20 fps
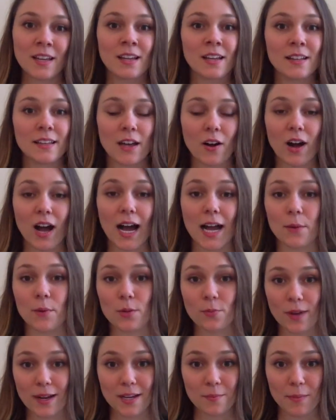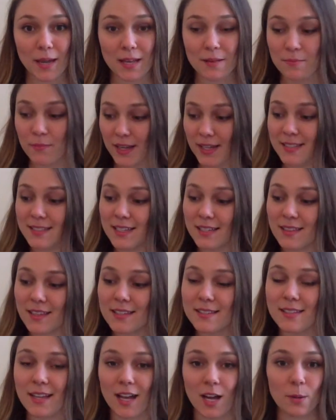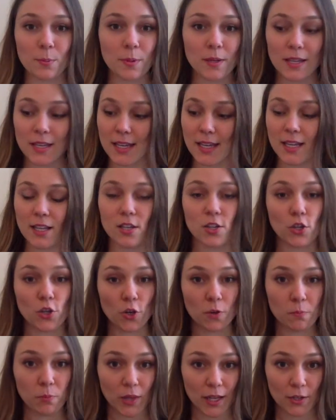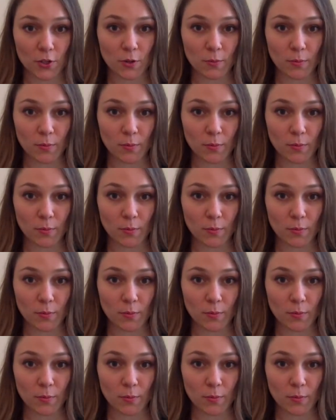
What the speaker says: Now, I would recommend mixing this up in your blender